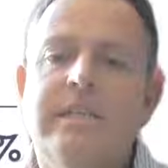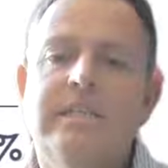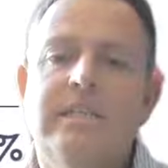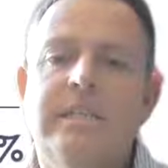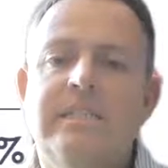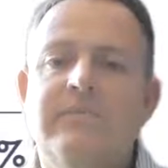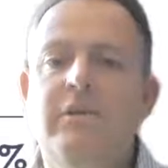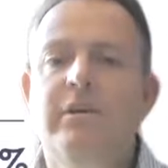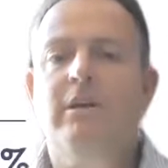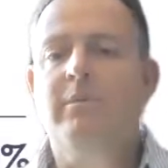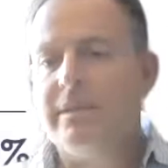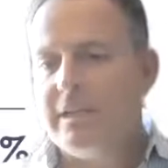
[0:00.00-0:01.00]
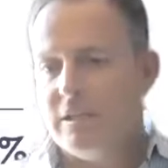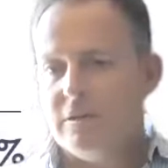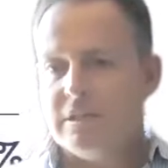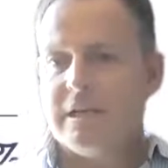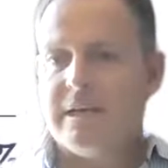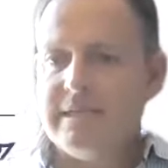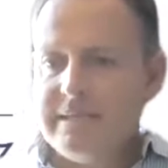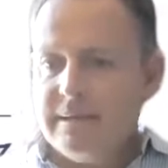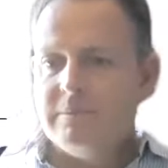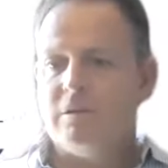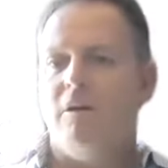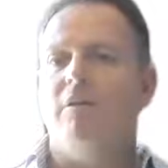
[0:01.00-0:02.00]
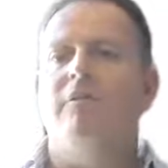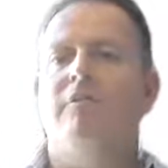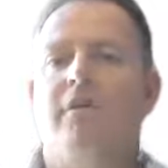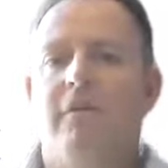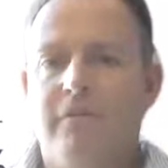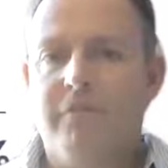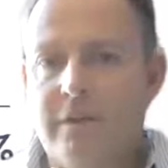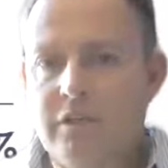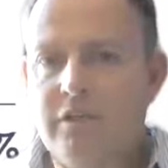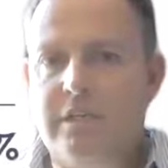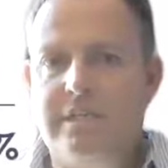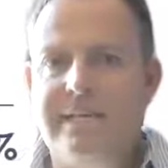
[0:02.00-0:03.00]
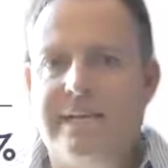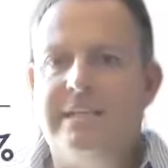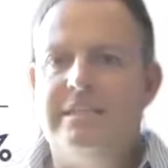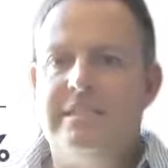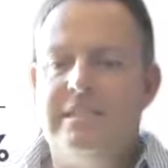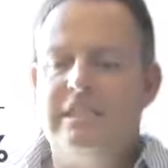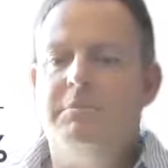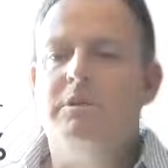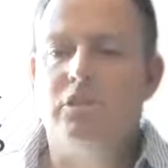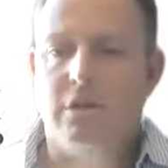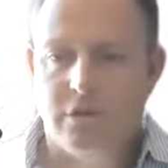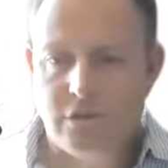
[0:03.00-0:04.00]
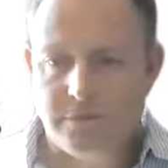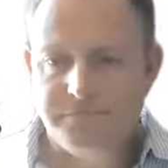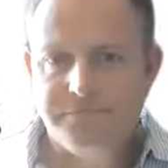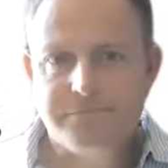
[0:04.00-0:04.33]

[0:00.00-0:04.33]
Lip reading: let's have a look at what that looks like in terms of the talent assessment chart.